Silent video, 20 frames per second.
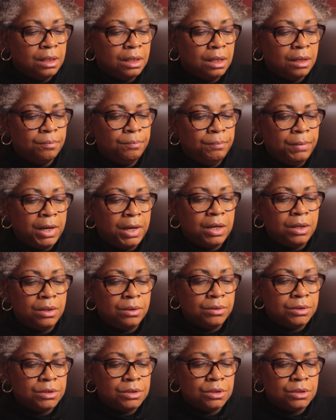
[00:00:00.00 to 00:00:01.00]

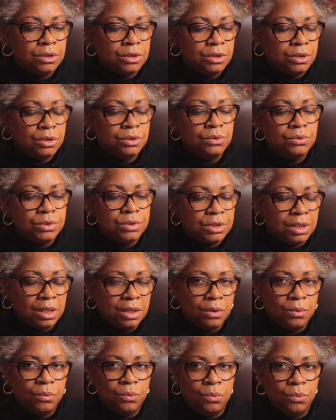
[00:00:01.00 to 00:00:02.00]
about
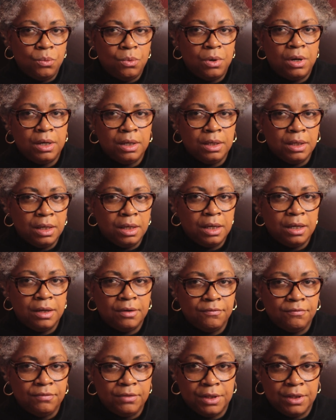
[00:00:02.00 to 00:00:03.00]
using one
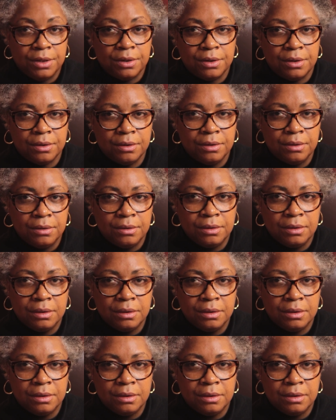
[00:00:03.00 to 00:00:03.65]
of their